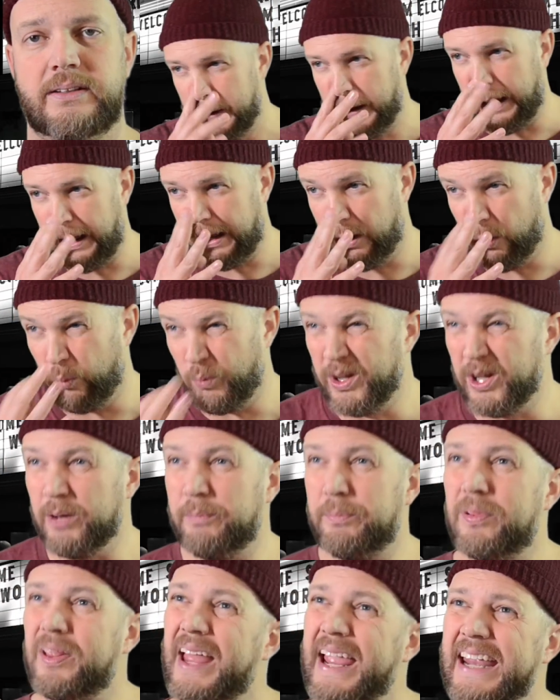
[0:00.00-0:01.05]

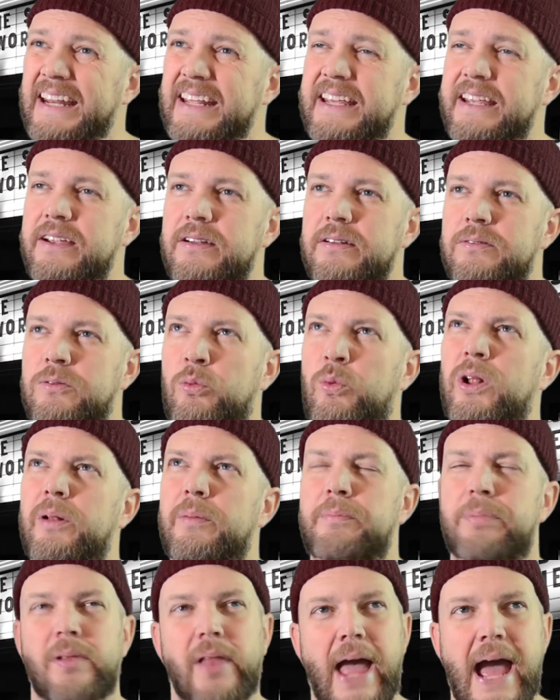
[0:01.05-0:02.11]
Will Blatty,
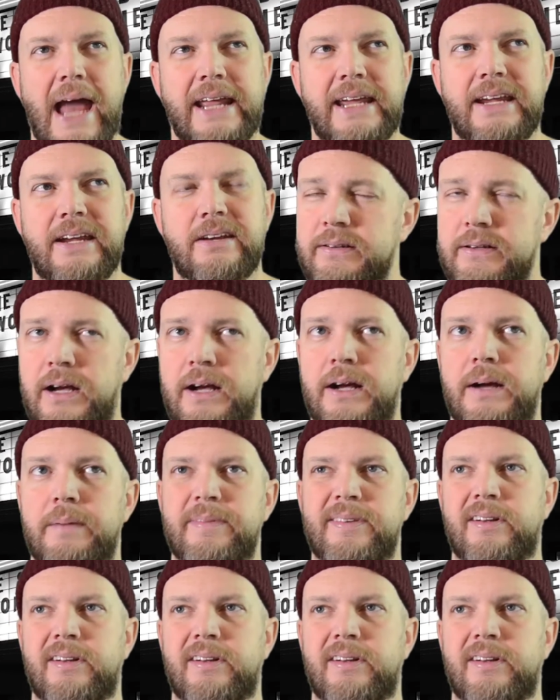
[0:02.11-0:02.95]
I'm